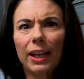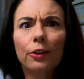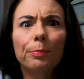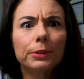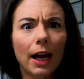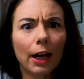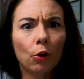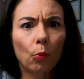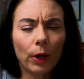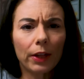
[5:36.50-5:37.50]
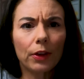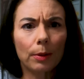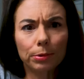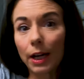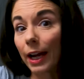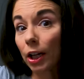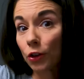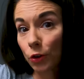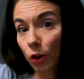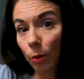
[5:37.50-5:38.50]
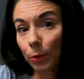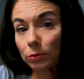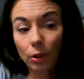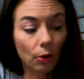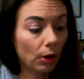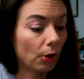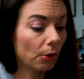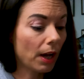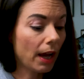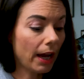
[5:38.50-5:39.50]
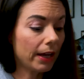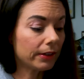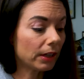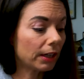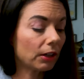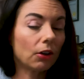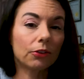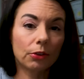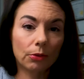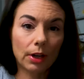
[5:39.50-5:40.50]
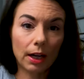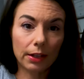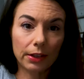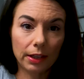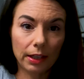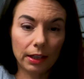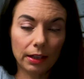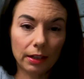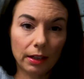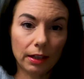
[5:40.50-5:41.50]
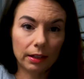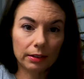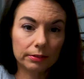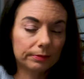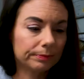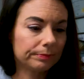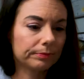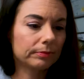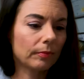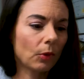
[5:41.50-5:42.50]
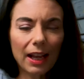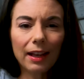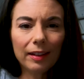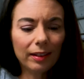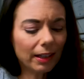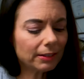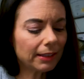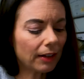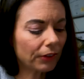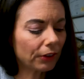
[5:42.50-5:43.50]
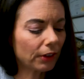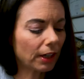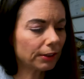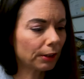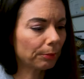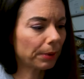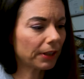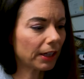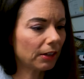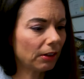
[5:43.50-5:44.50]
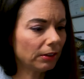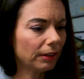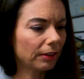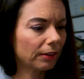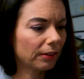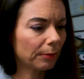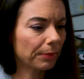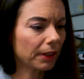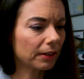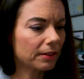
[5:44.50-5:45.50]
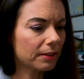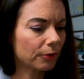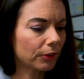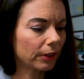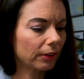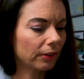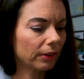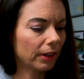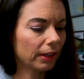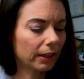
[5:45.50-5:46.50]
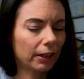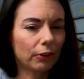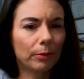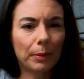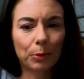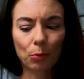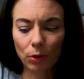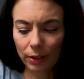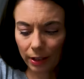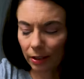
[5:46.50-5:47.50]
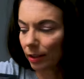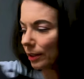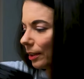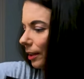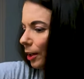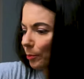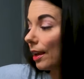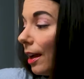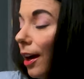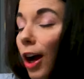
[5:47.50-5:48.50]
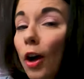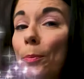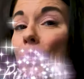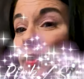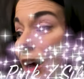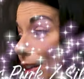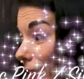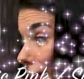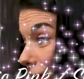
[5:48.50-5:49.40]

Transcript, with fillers: it's black with a black Under Armour logo. And I also got the, it's like a lavender color, but they call it something different. And I can't remember what they call it. I'll put that in